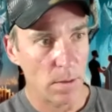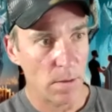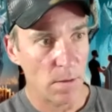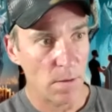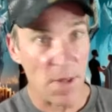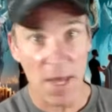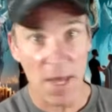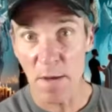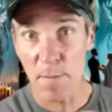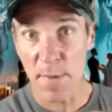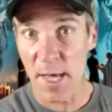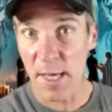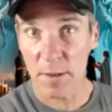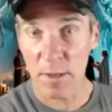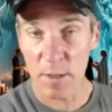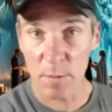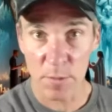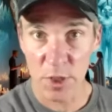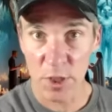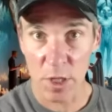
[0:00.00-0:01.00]
they make
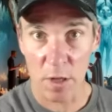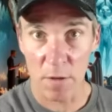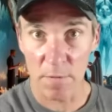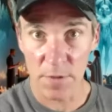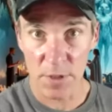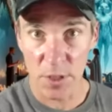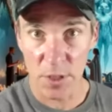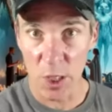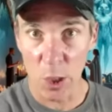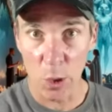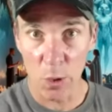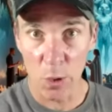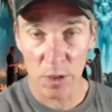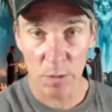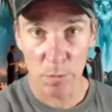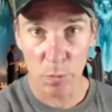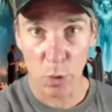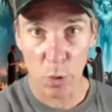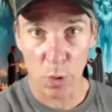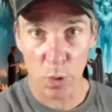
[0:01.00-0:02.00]
themselves known to the
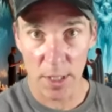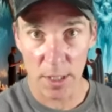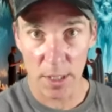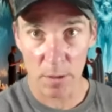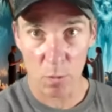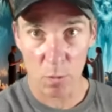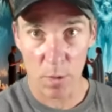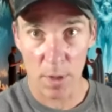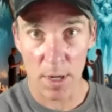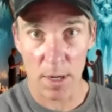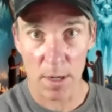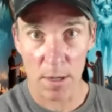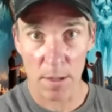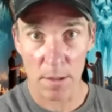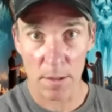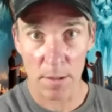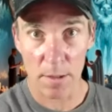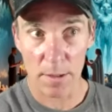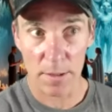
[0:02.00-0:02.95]
point where